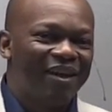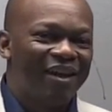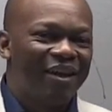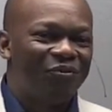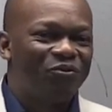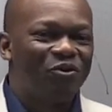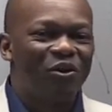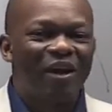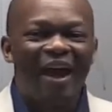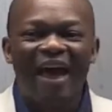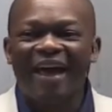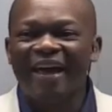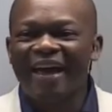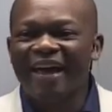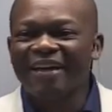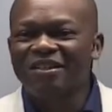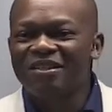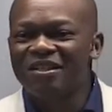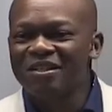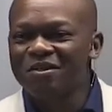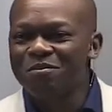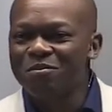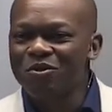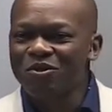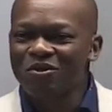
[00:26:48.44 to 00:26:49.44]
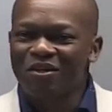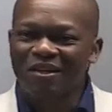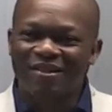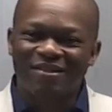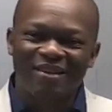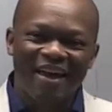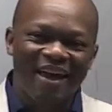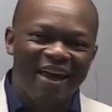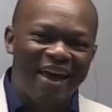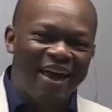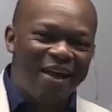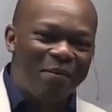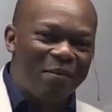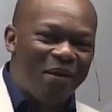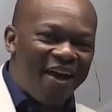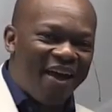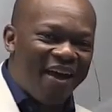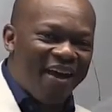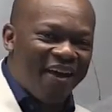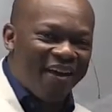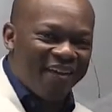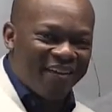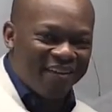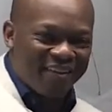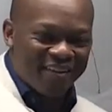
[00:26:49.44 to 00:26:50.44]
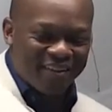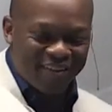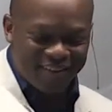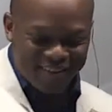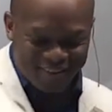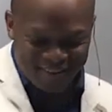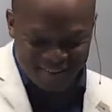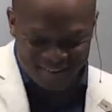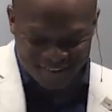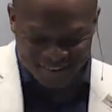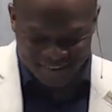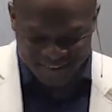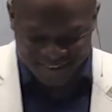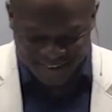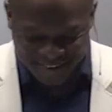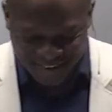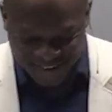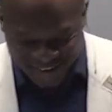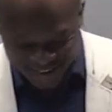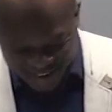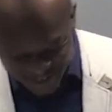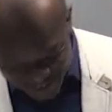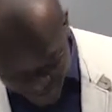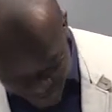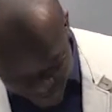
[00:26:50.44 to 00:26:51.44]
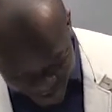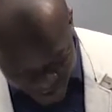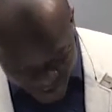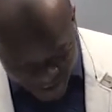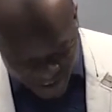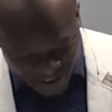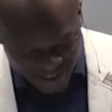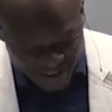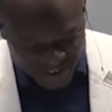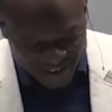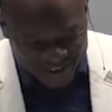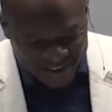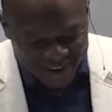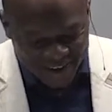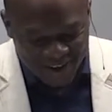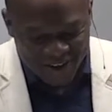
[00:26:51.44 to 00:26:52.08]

If you like 80s music, say amen. Okay?